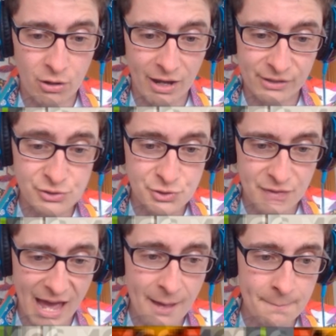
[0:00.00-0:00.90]
I could do
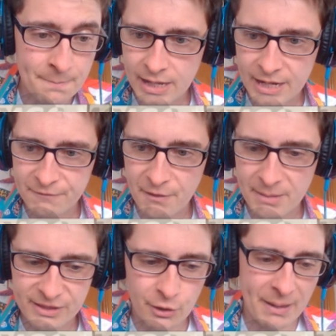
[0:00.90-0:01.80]
that. And if I
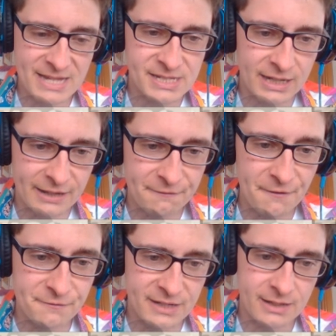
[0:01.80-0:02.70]
make the opacity like
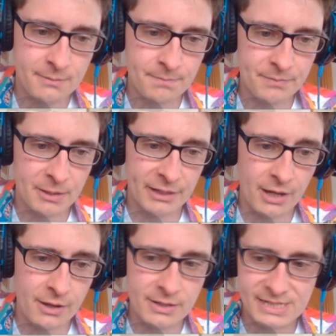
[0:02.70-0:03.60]
50, there we
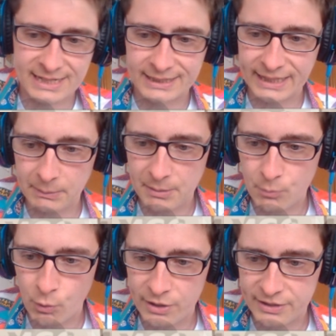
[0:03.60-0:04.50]
go. It's like a little bit
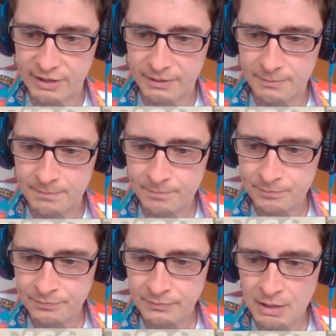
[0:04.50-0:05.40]
more hidden in.
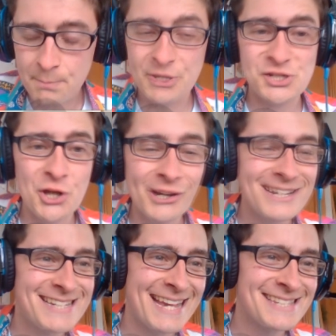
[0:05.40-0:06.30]
Berserker
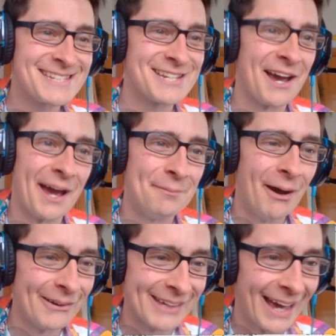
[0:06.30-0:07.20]
test time.
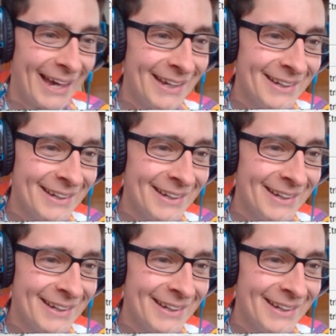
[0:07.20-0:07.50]
Okay.